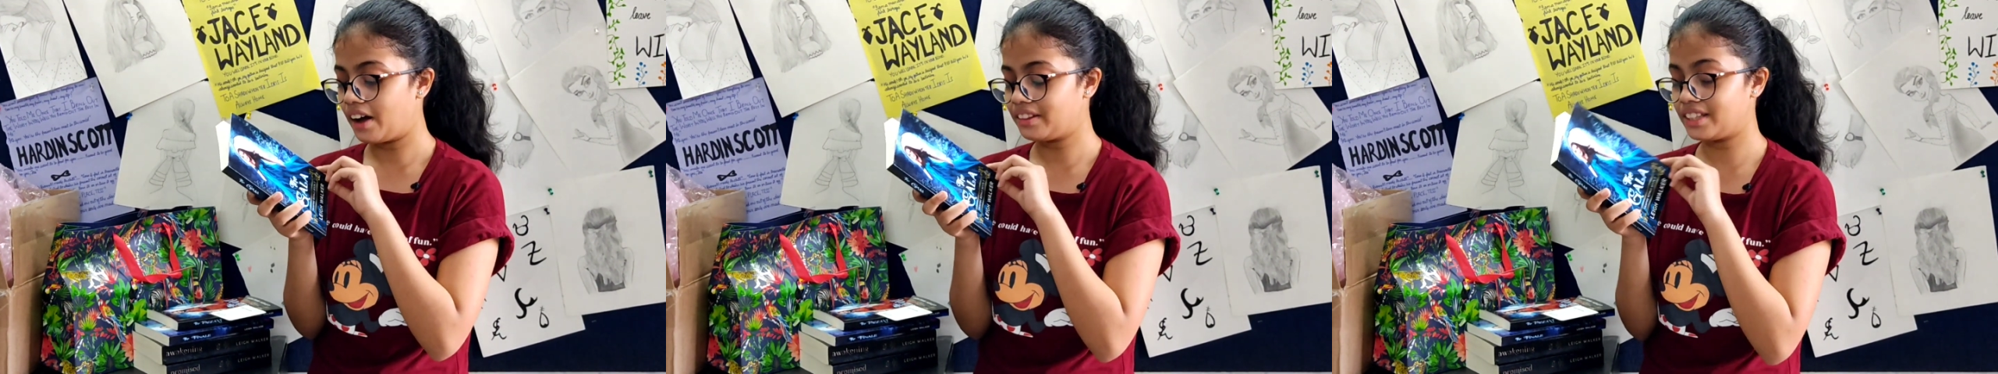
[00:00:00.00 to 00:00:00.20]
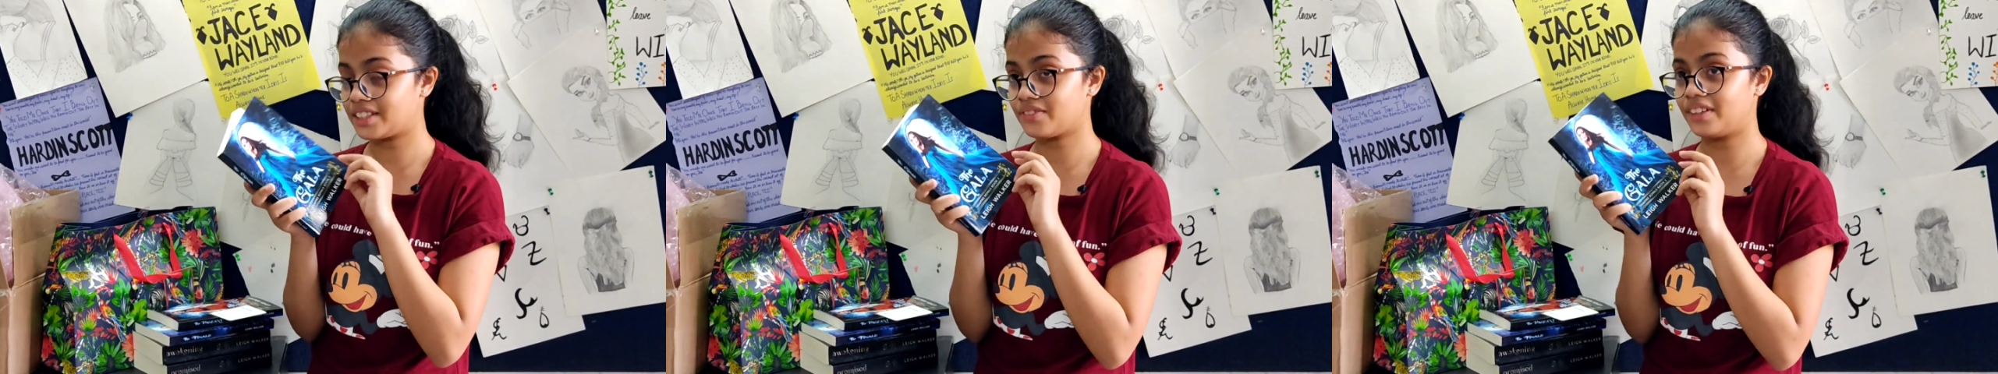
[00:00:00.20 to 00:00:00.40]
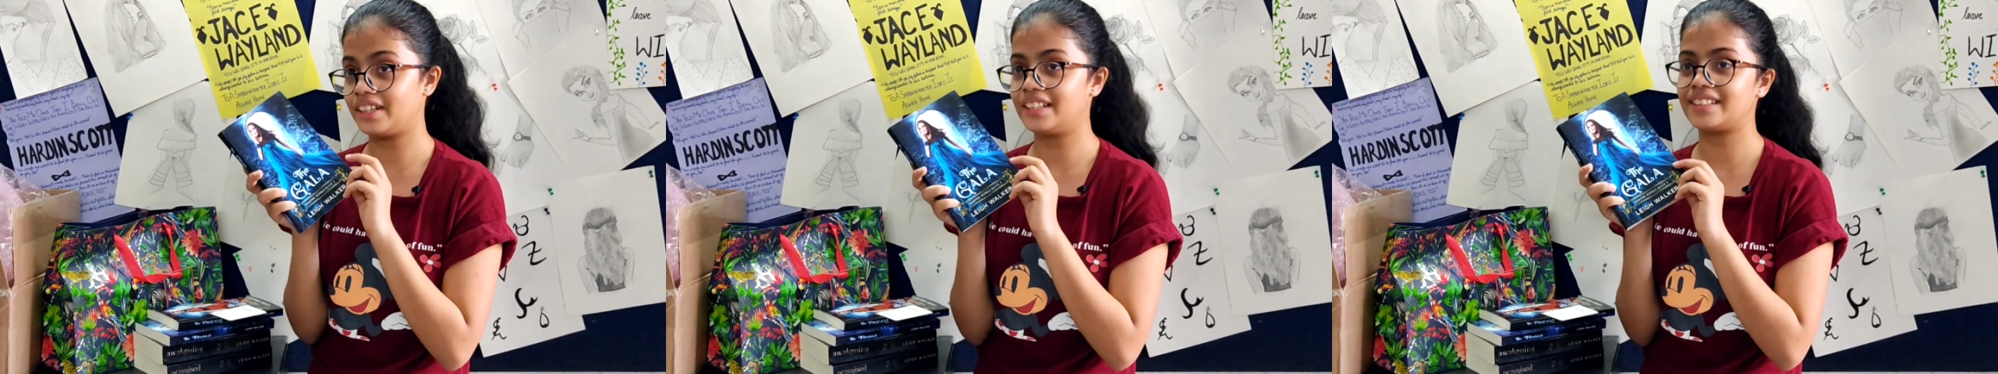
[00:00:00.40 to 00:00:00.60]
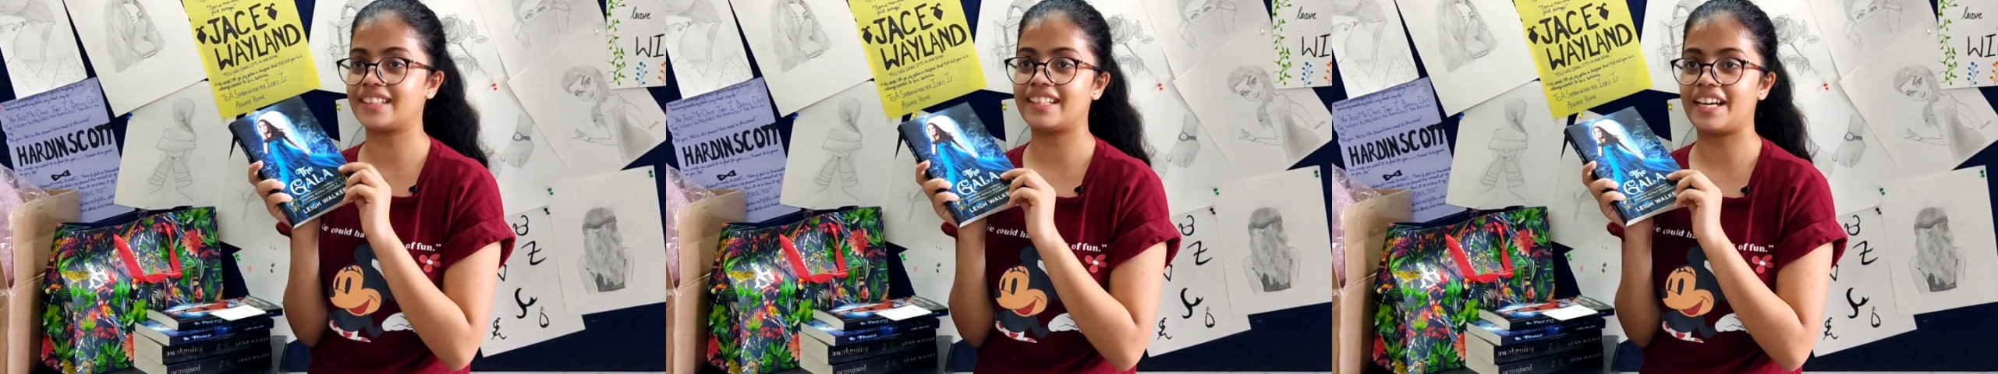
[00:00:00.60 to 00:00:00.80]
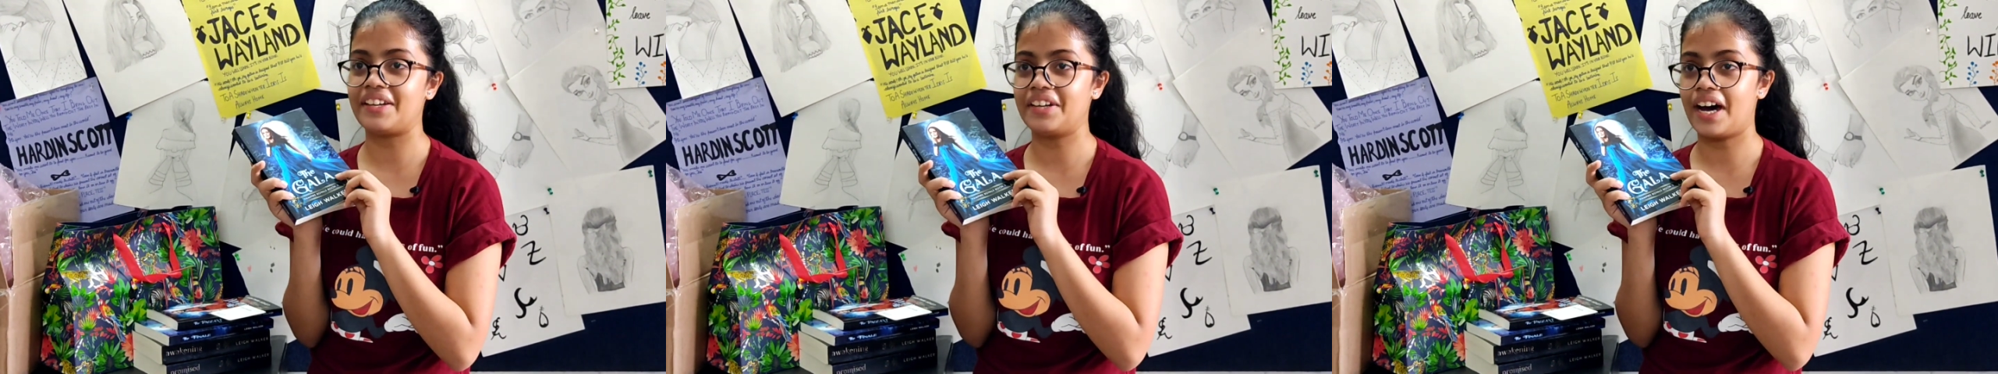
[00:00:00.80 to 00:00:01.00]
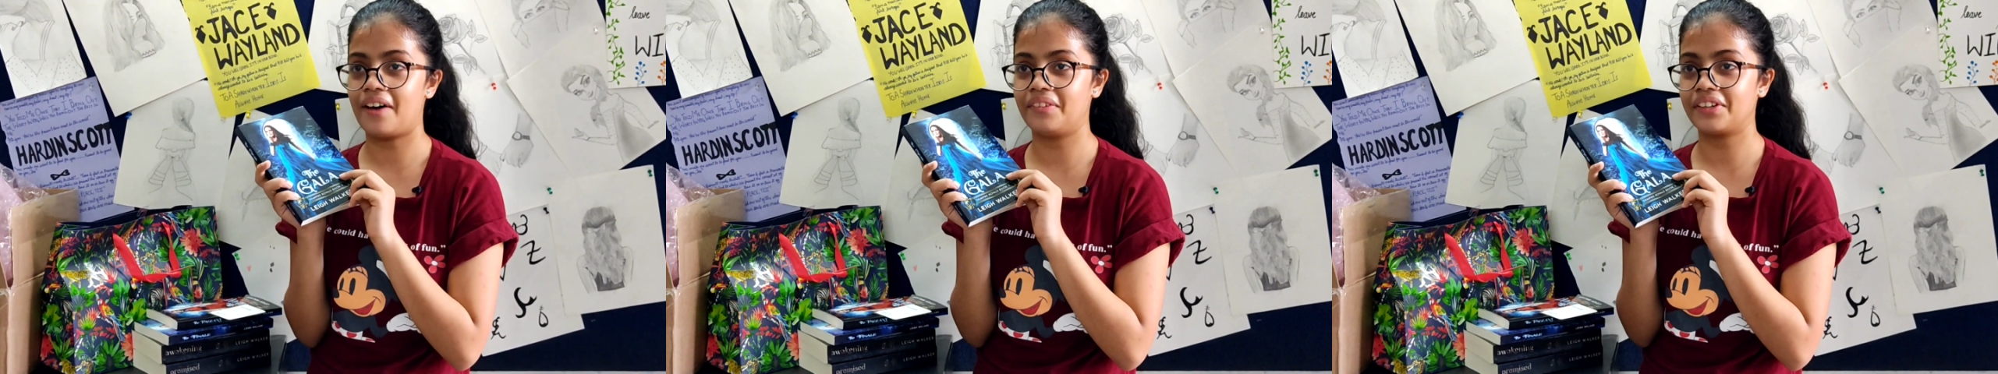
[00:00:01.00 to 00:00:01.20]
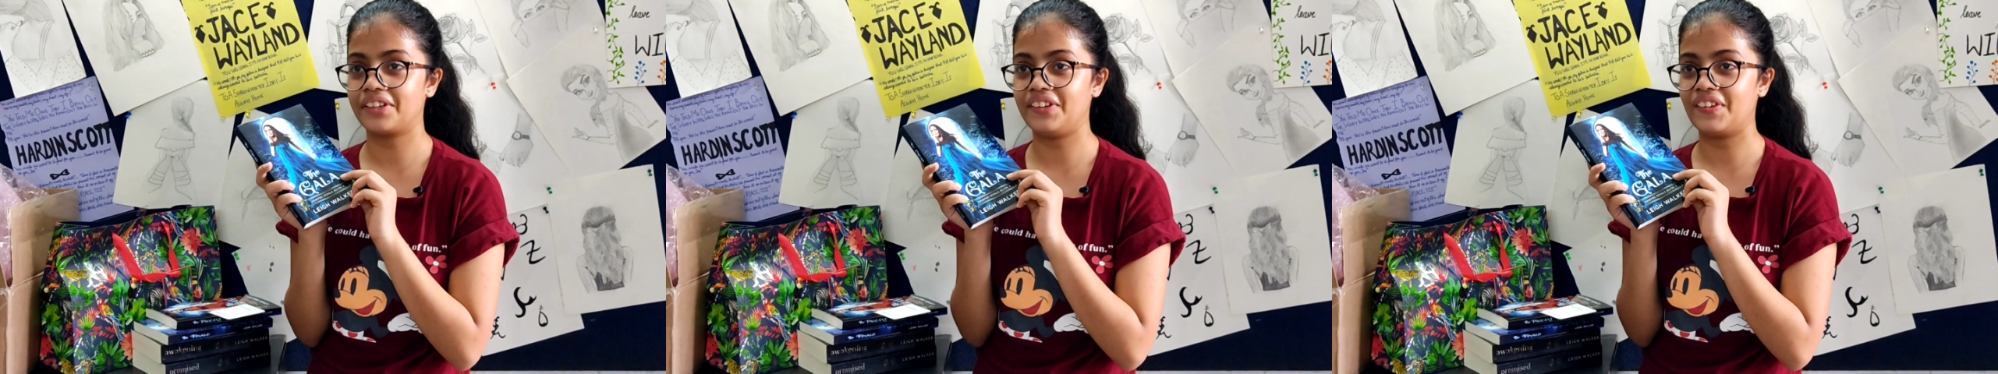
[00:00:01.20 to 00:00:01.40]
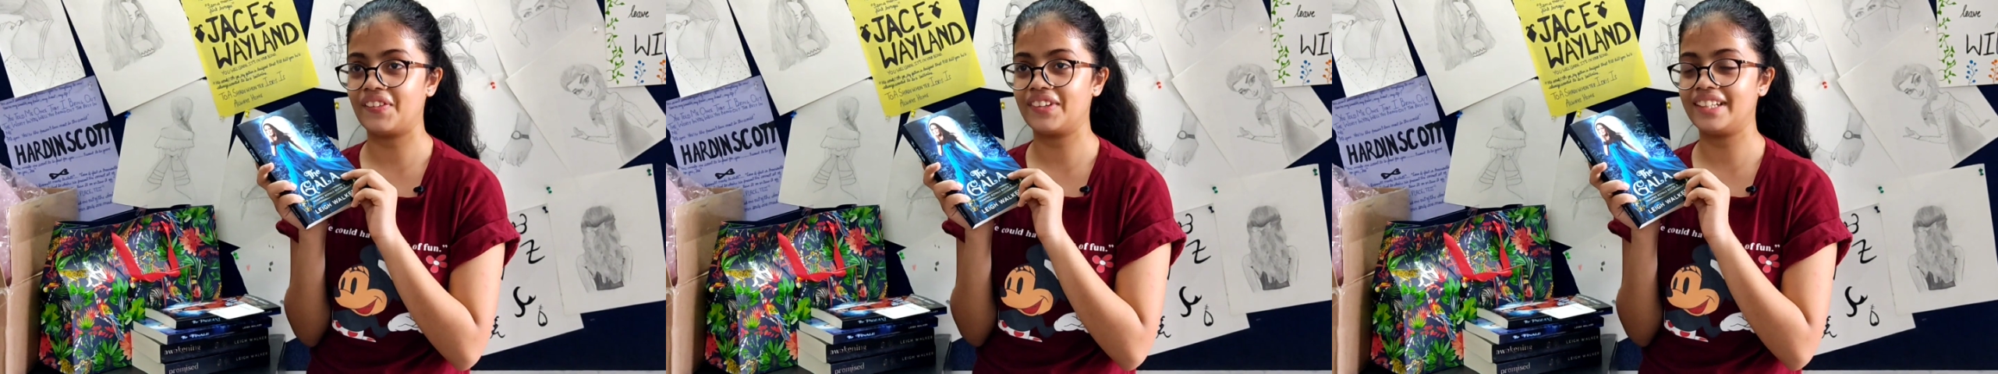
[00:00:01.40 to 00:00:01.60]
This one is again having a
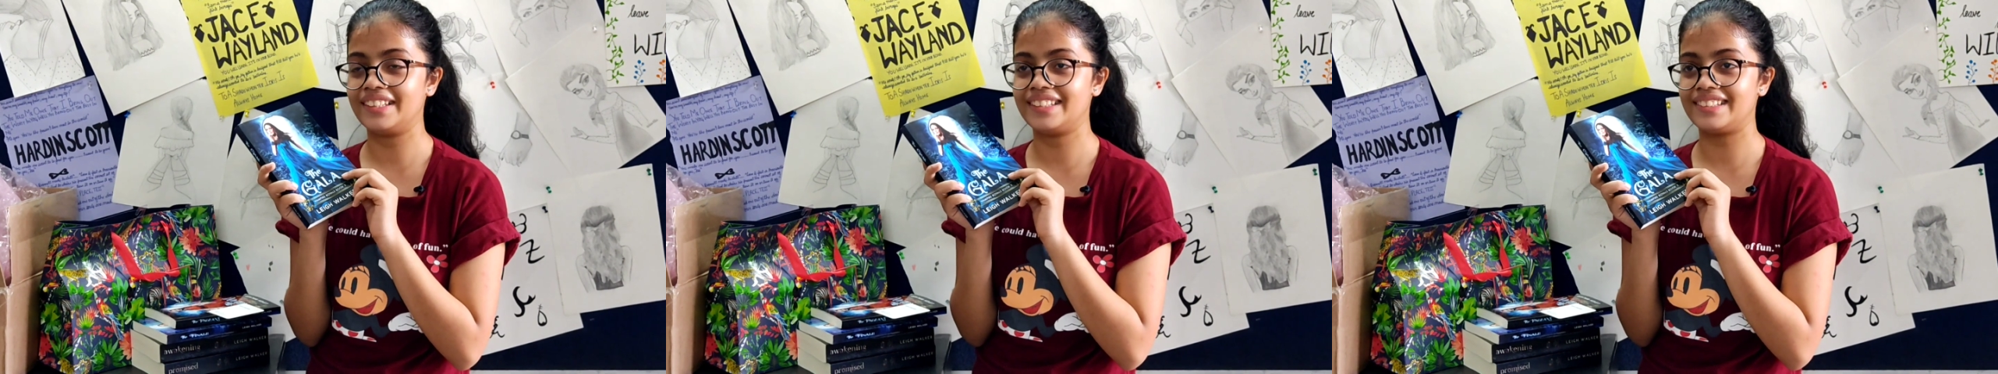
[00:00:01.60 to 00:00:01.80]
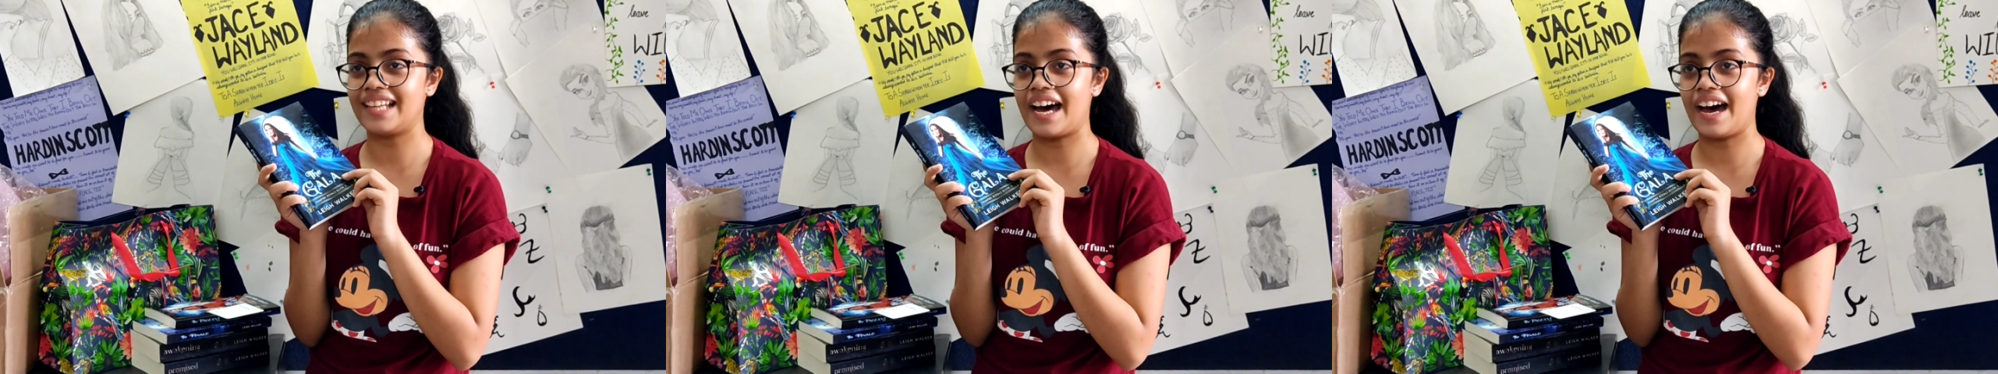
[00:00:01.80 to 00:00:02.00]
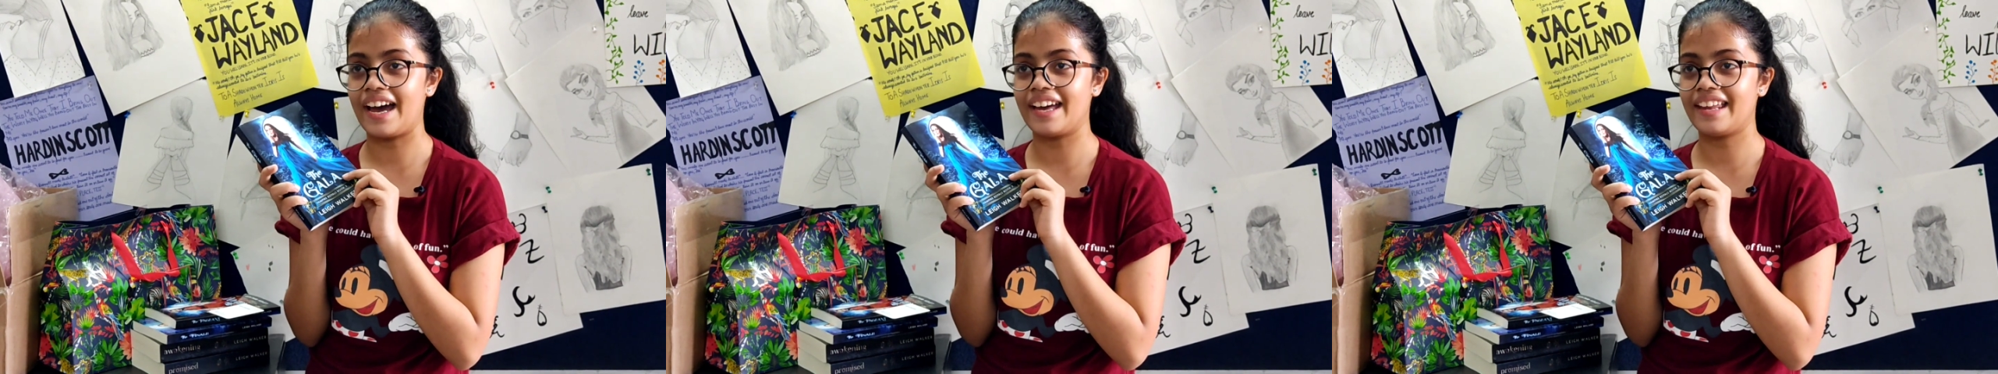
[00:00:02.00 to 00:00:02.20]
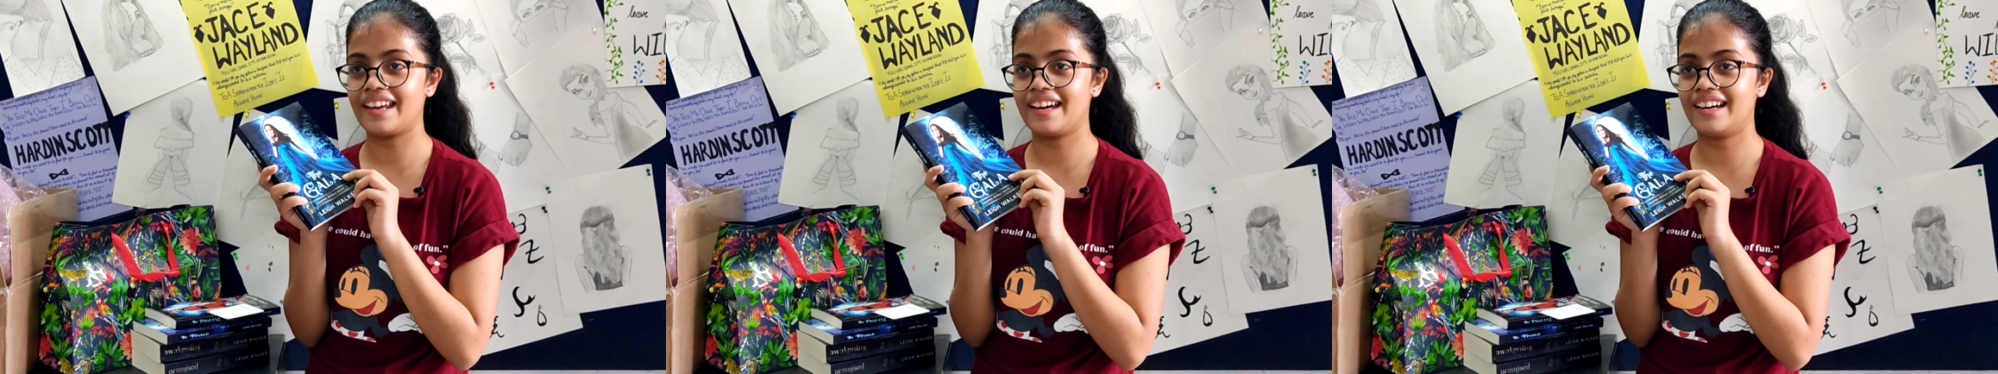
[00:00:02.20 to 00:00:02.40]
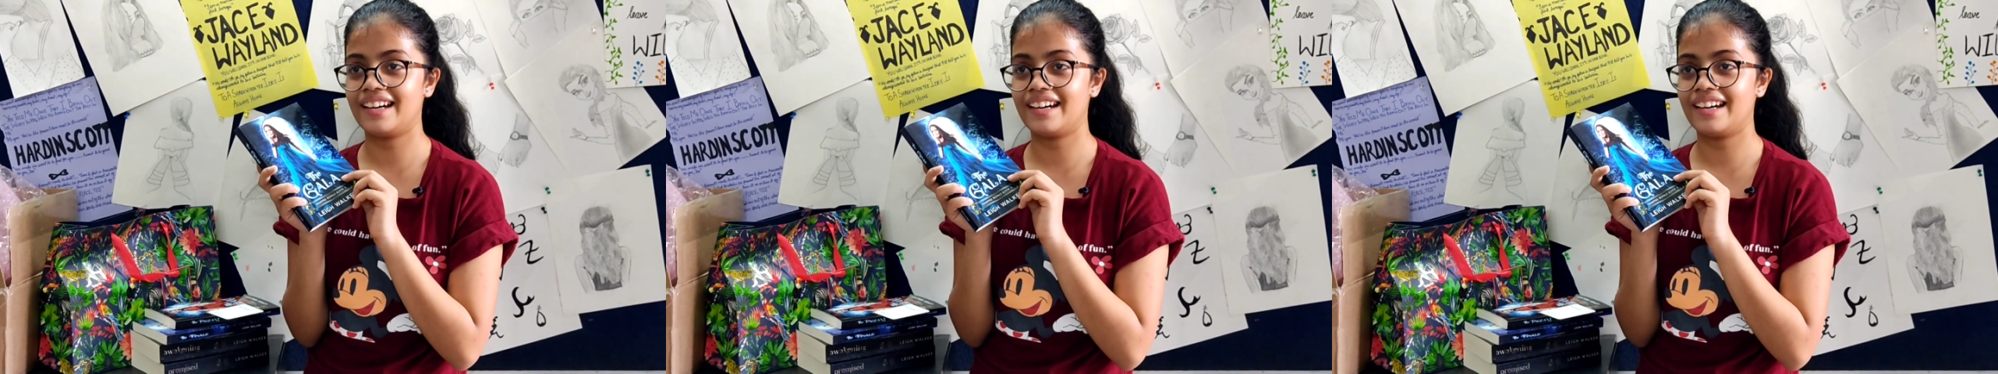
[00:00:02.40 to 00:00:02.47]
note inside.